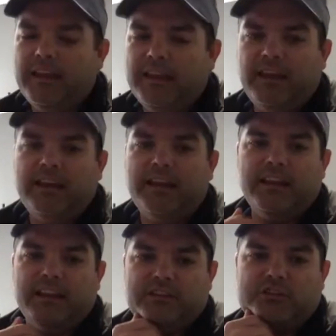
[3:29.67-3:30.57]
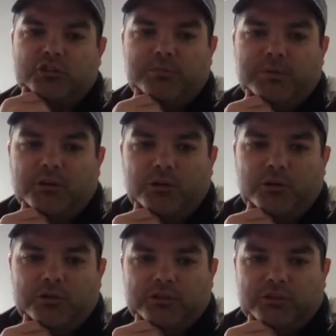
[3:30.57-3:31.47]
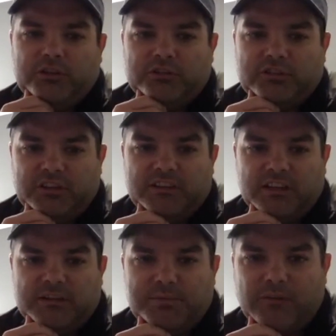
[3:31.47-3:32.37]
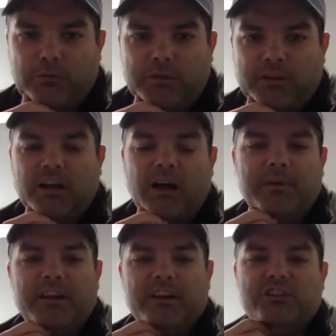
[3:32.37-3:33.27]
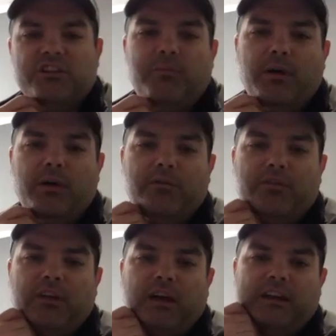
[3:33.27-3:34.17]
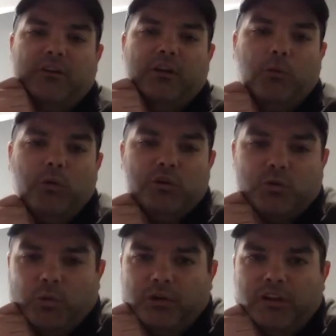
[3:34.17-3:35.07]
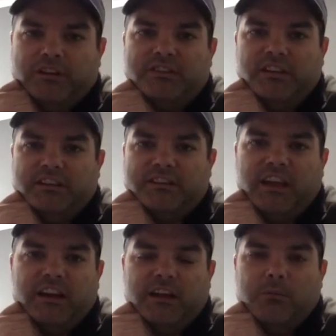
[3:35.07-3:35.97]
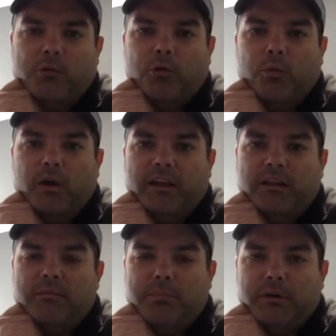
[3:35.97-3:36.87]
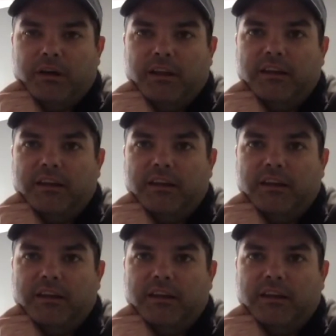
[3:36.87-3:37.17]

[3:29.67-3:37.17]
it is, truth be told, it's probably a combination of both. I don't know which one is carrying more weight, but